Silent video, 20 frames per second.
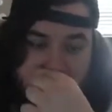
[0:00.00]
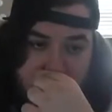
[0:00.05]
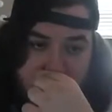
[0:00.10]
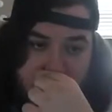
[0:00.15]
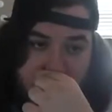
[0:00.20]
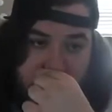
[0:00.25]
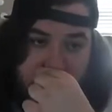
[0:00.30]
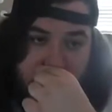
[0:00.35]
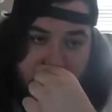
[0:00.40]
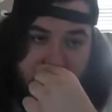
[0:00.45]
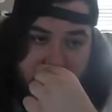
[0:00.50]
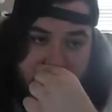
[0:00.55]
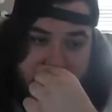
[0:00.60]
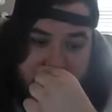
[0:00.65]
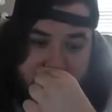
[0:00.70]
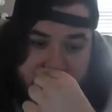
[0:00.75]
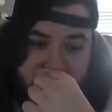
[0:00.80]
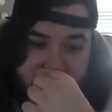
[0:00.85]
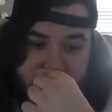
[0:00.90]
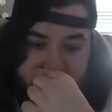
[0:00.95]

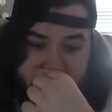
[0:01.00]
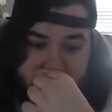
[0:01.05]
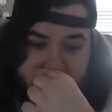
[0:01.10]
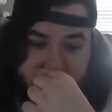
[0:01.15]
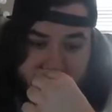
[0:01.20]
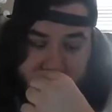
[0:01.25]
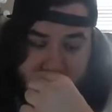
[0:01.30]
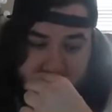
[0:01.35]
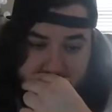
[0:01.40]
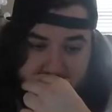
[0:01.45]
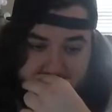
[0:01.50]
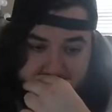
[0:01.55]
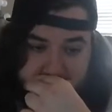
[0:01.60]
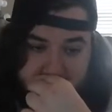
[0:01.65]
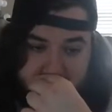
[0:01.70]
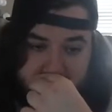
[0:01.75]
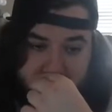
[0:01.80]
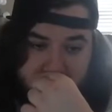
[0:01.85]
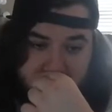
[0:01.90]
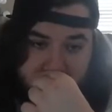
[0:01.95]

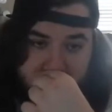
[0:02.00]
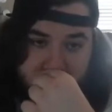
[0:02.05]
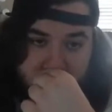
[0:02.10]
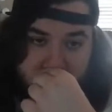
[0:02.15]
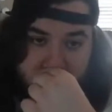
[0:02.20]
Nothing is said.